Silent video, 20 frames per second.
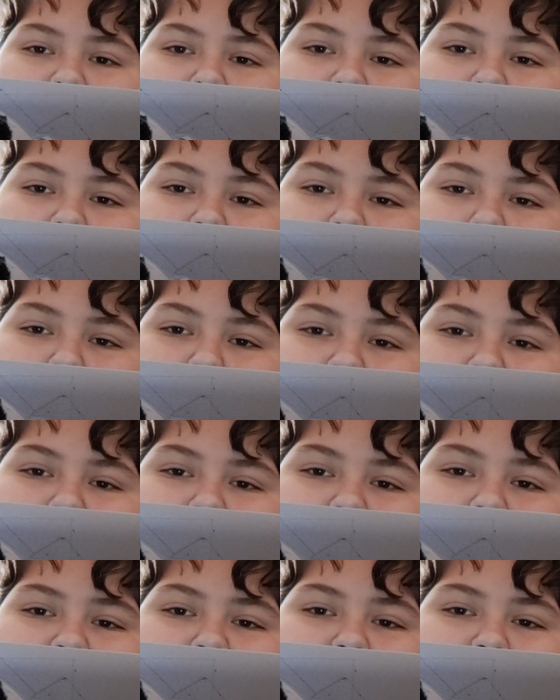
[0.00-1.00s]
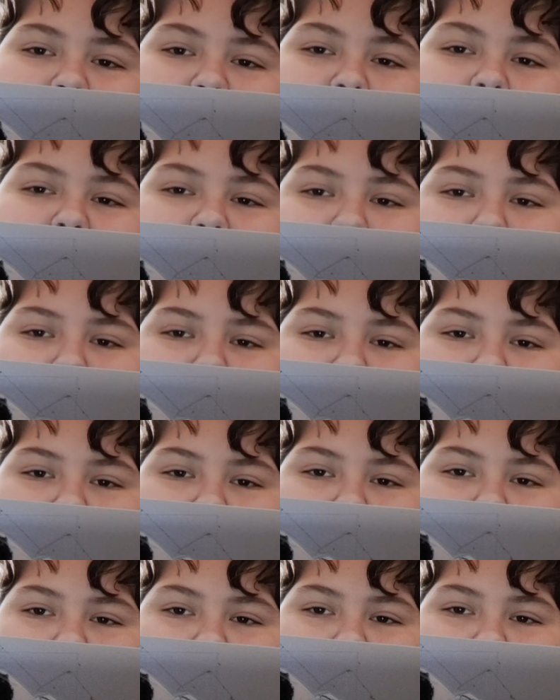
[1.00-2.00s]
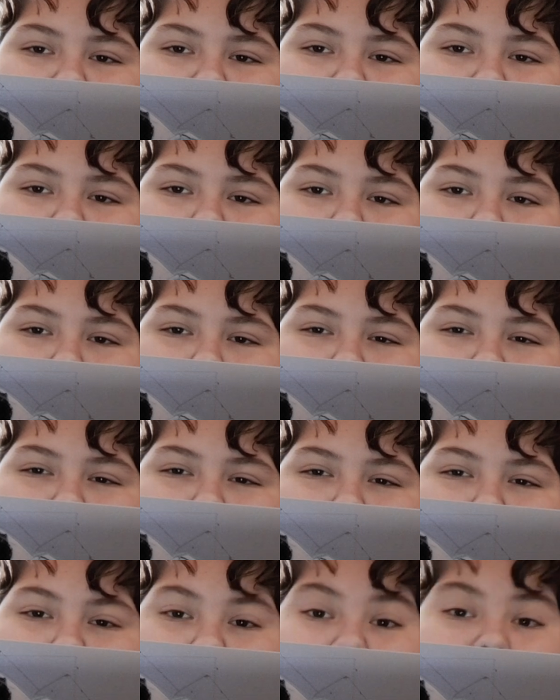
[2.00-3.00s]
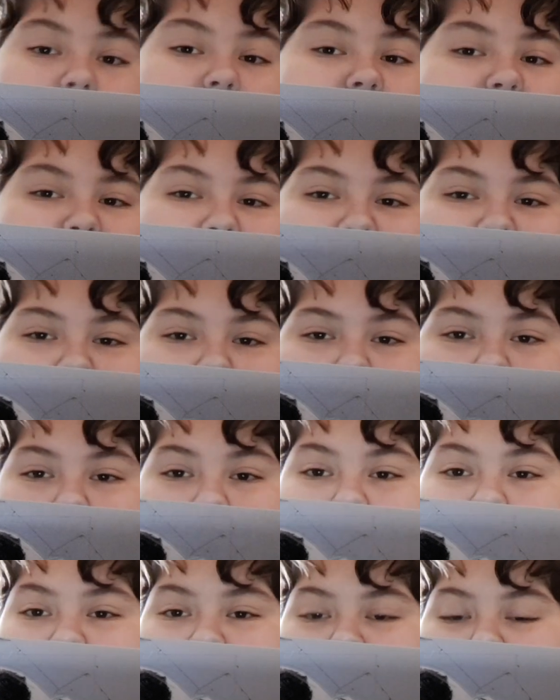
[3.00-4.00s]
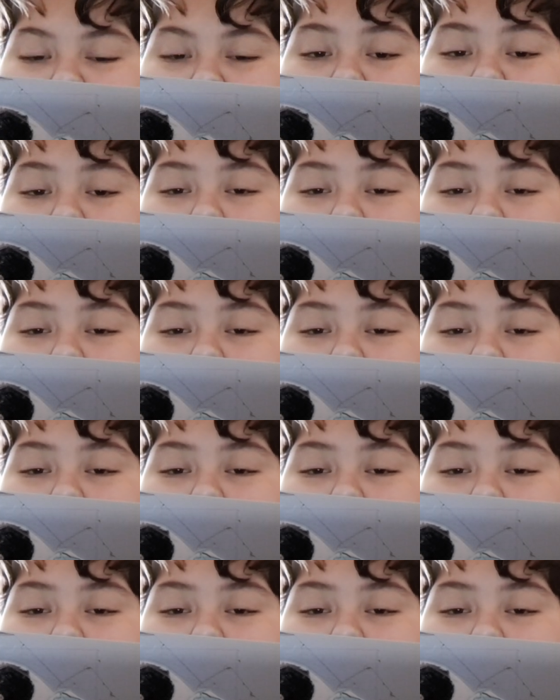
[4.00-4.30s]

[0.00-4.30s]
Eclipse is 10 when, wait, no, still 7 whenever she runs